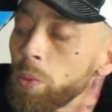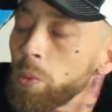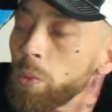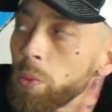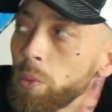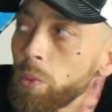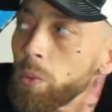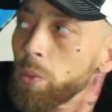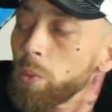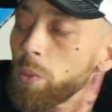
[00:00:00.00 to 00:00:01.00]

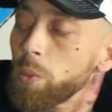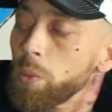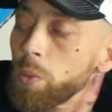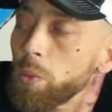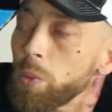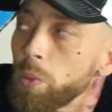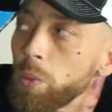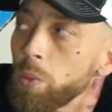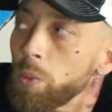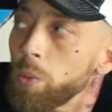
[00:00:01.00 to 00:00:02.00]

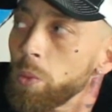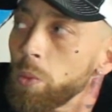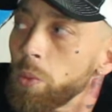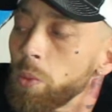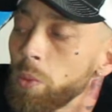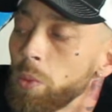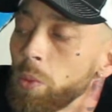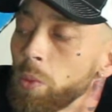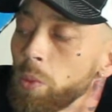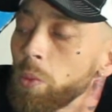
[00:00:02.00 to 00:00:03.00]

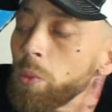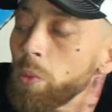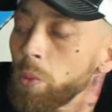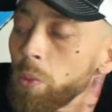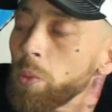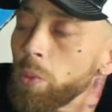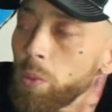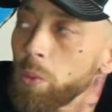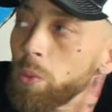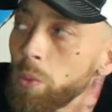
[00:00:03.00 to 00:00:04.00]

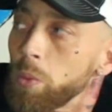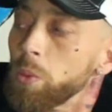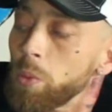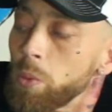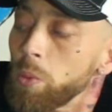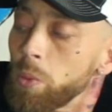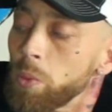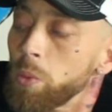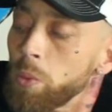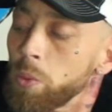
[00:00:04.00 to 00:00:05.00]

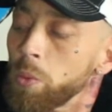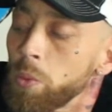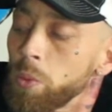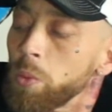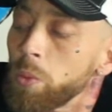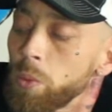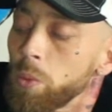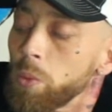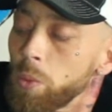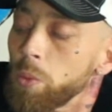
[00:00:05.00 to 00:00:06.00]

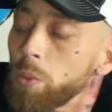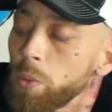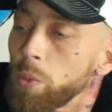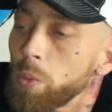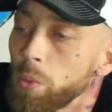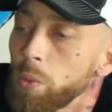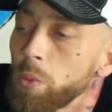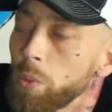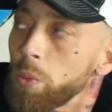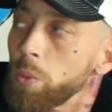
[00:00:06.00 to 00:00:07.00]

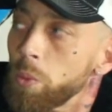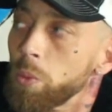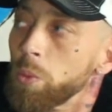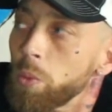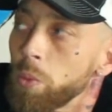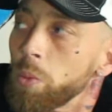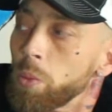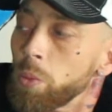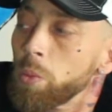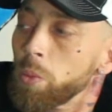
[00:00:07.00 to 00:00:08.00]
(not speaking)